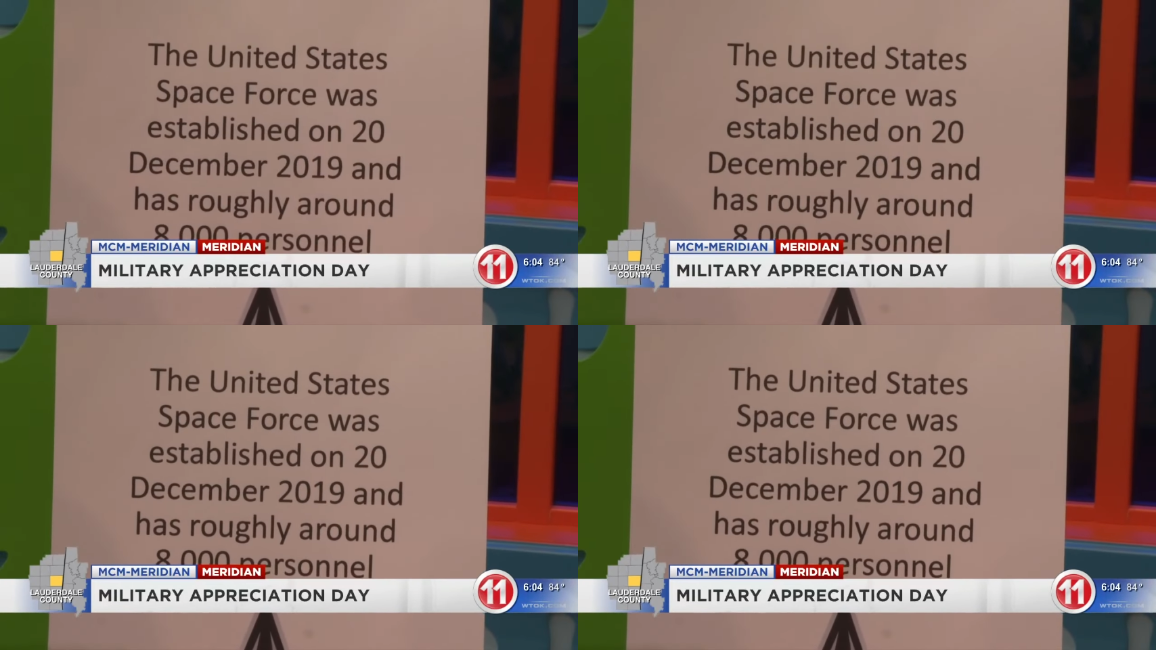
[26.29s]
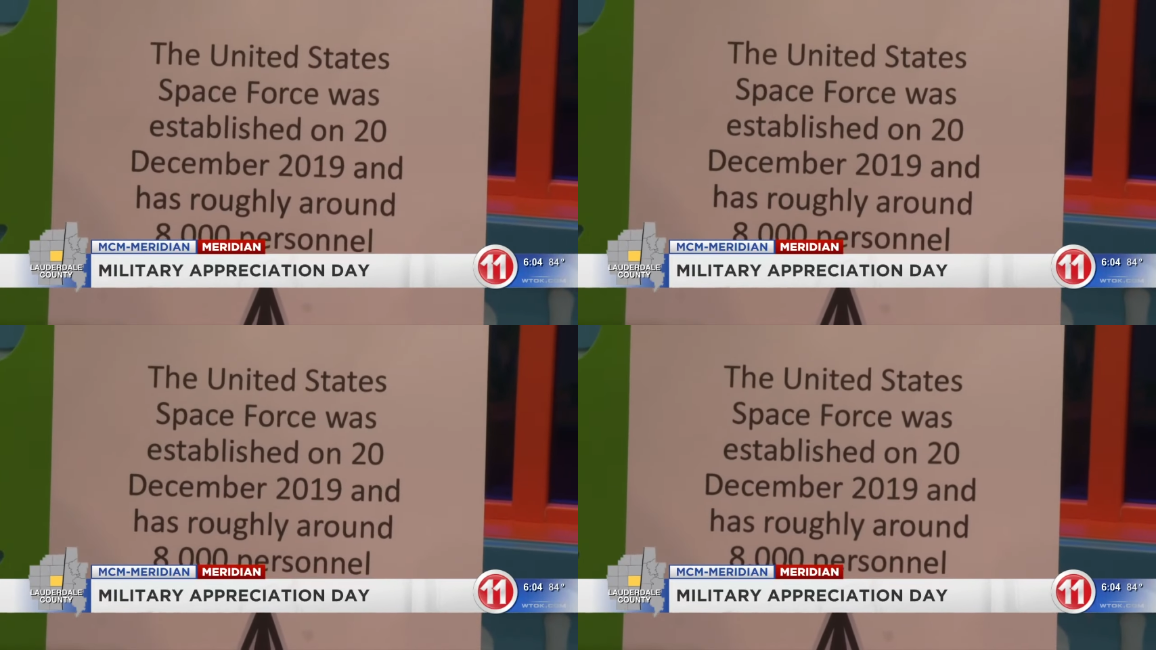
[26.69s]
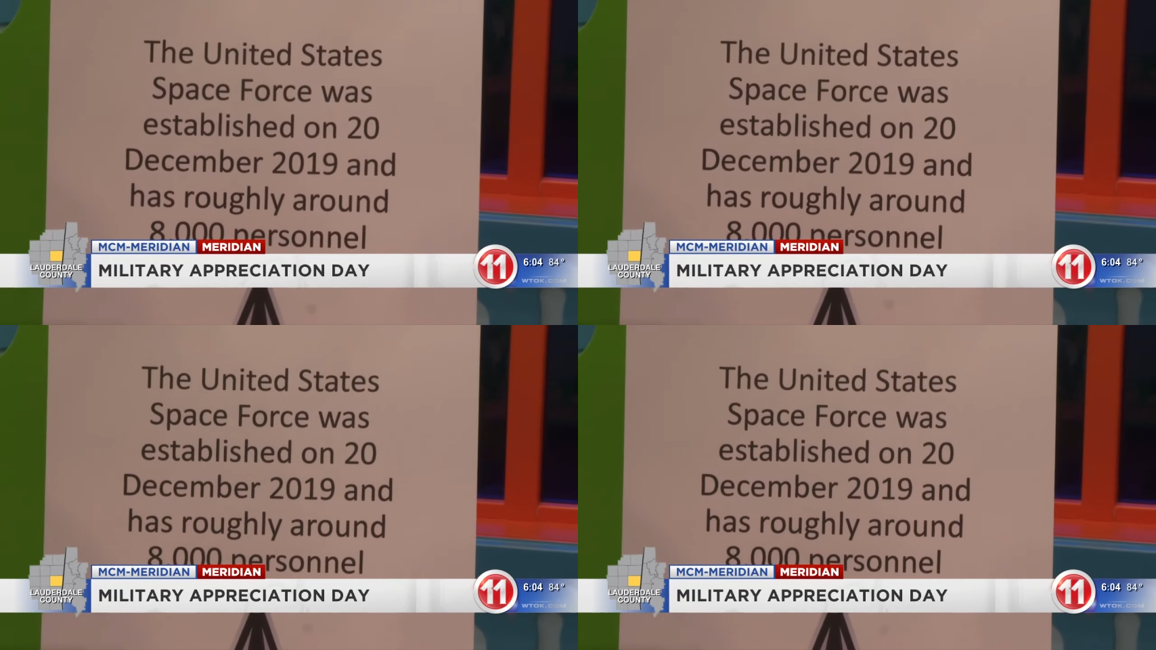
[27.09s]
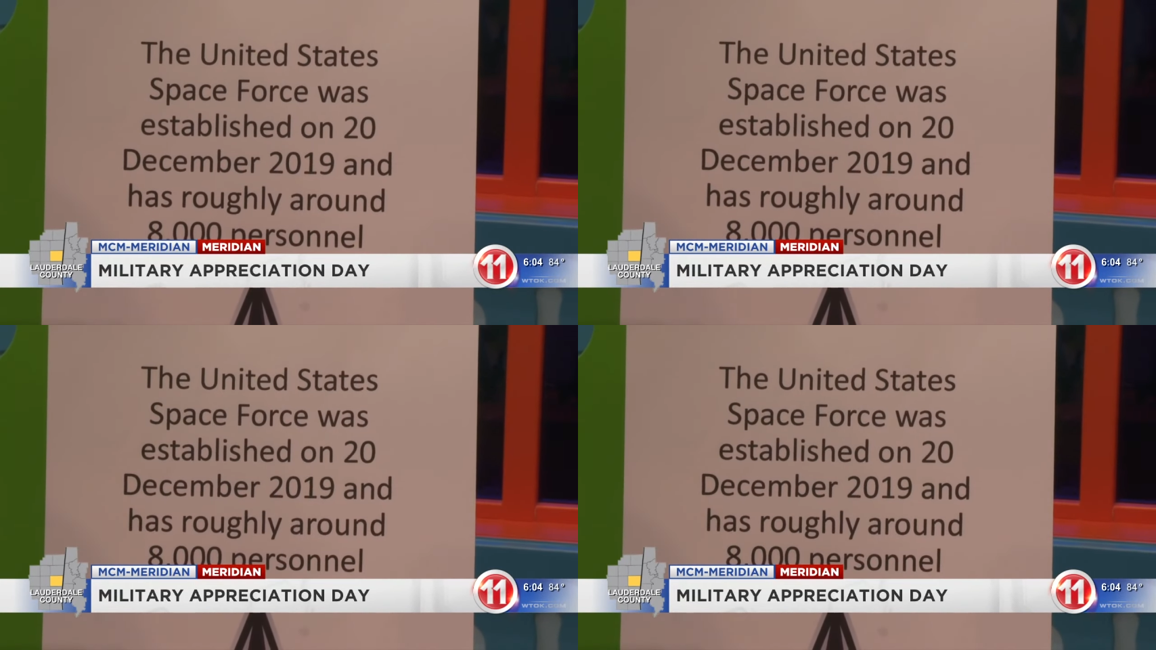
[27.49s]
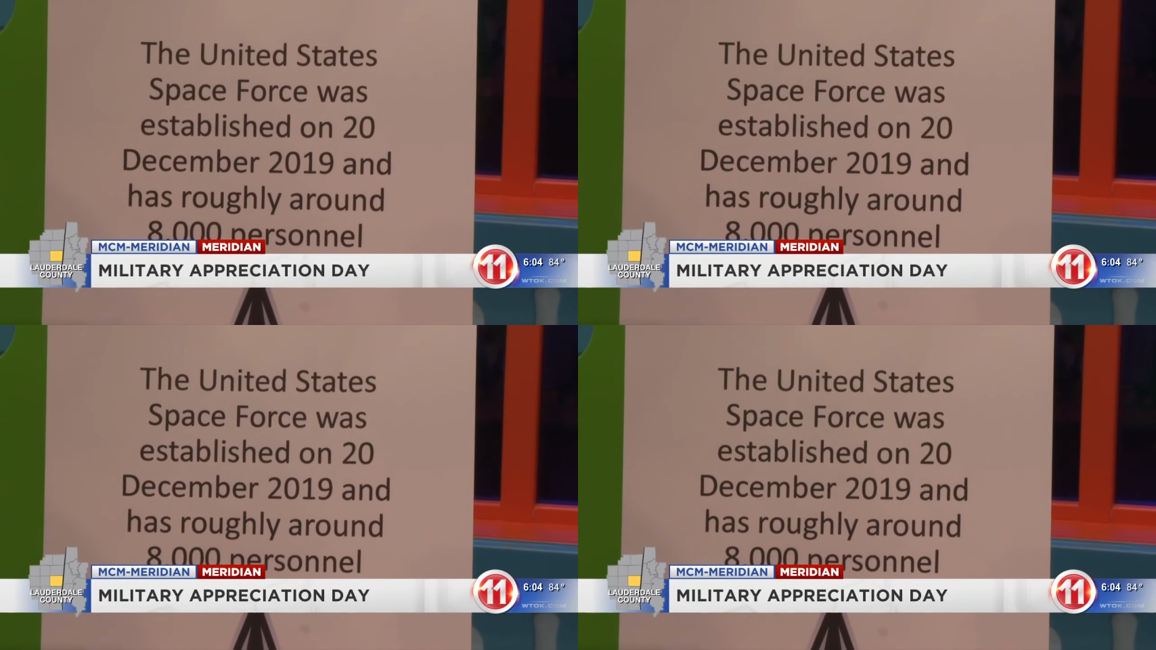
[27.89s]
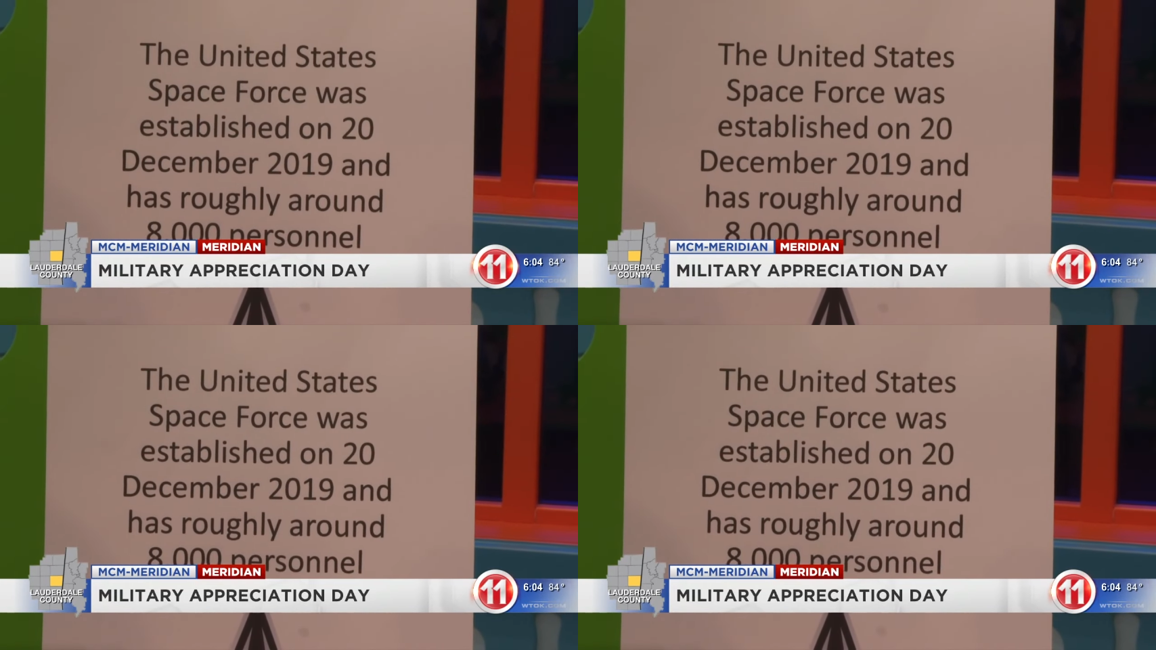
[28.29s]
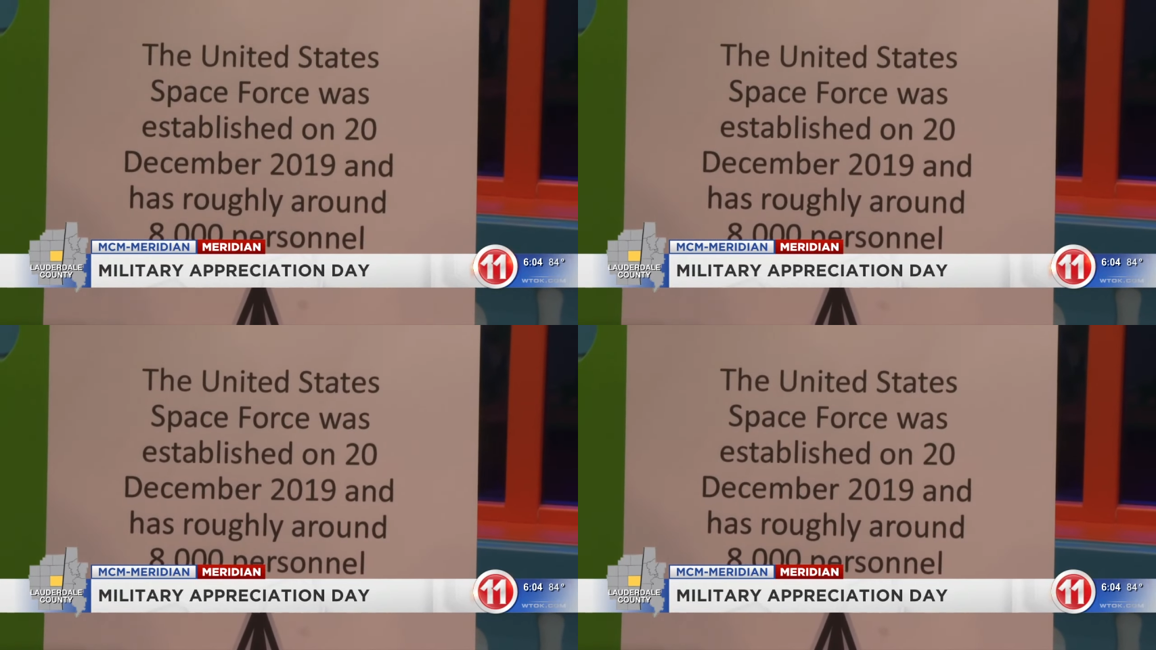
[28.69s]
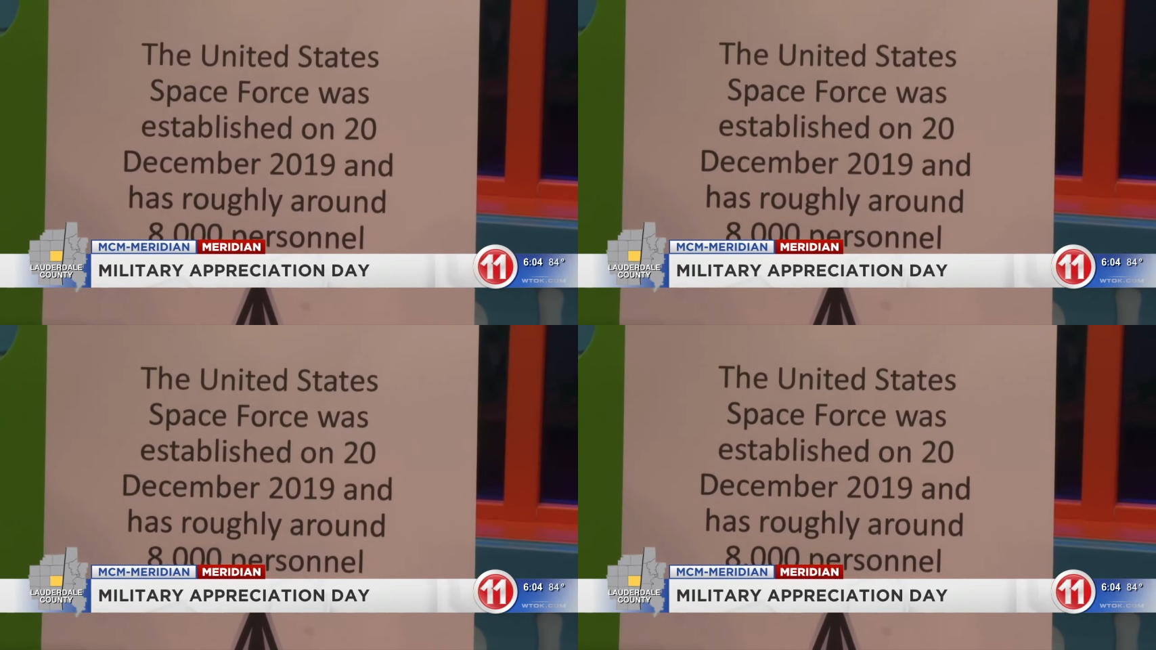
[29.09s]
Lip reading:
Nobody's mouth can be seen.